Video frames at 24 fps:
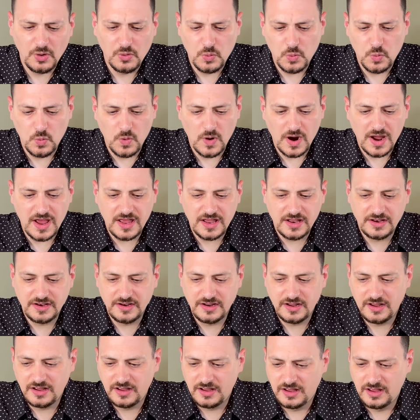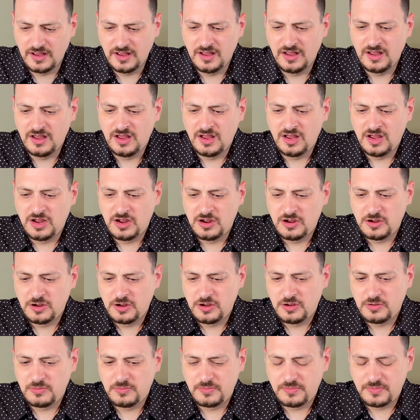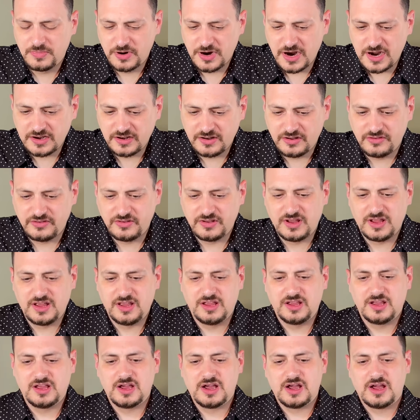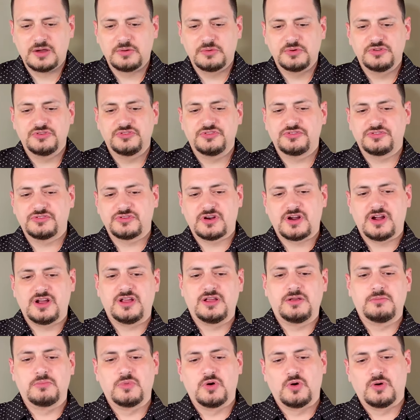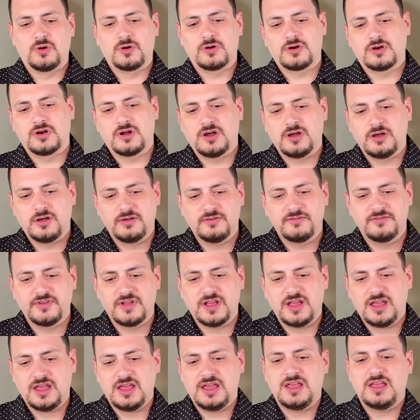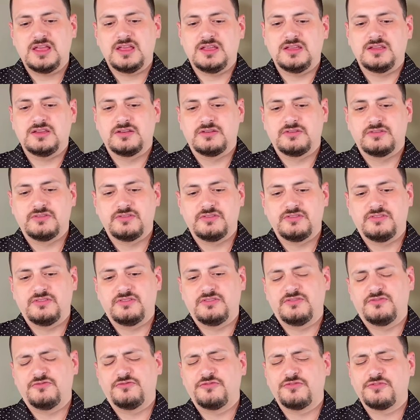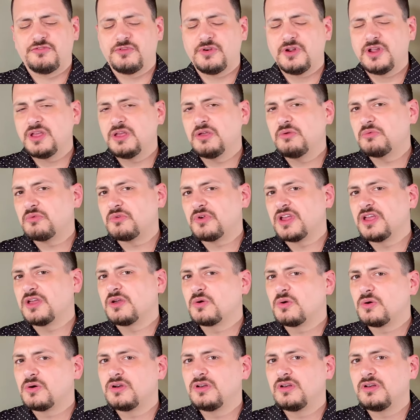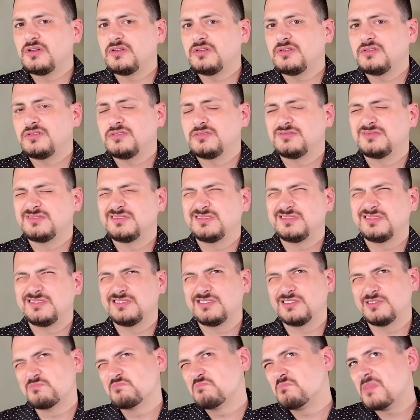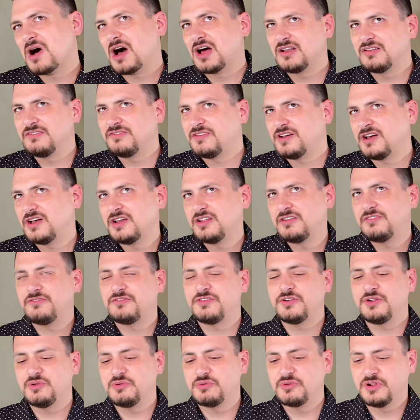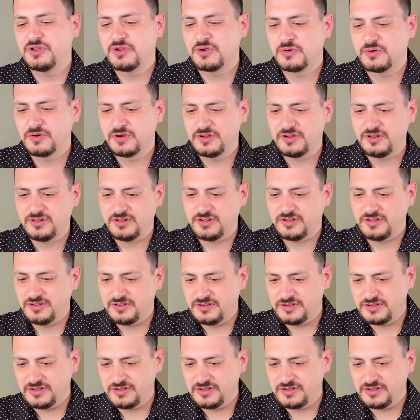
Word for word: When practicing, I was trying more of a free recoil or modified free recoil